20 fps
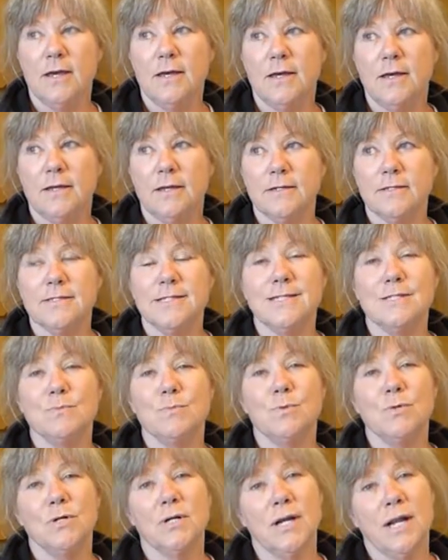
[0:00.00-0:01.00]
a
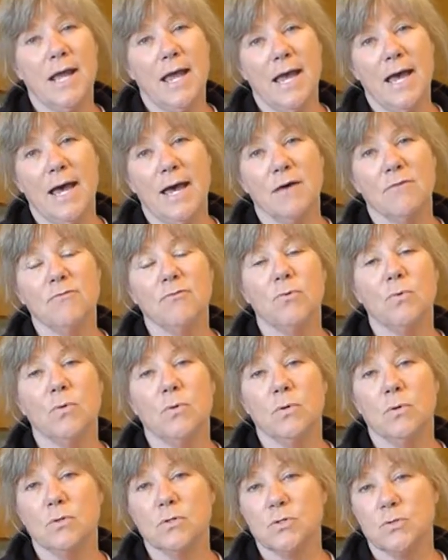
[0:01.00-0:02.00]
teaspoon and a half
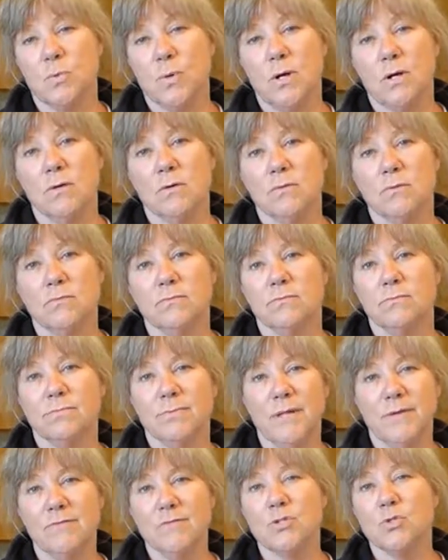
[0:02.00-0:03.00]
or
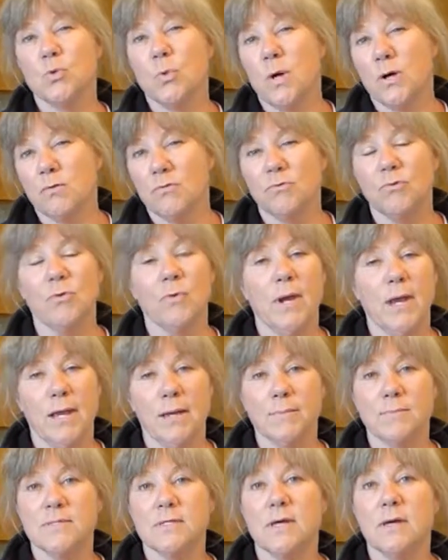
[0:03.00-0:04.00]
11, 12
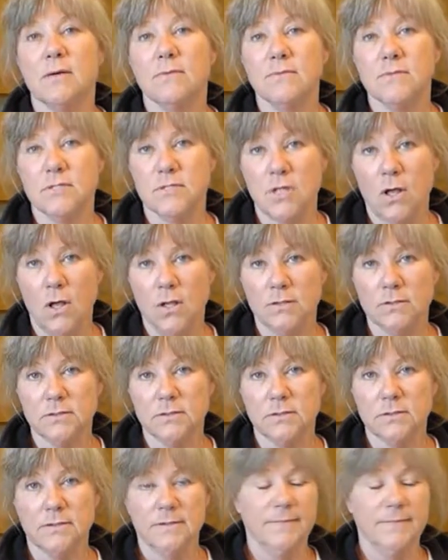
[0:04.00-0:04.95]
grams of salt.